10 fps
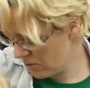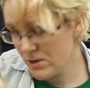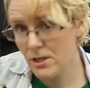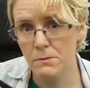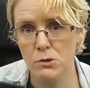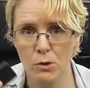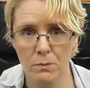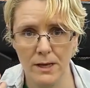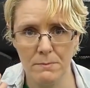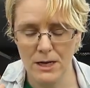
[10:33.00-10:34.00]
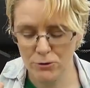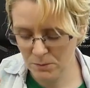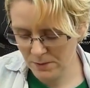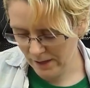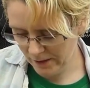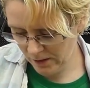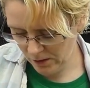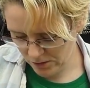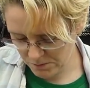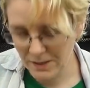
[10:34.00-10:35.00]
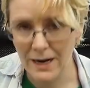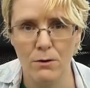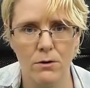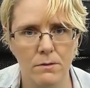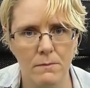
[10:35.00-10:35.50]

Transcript: 3x AAA battery pack here to power the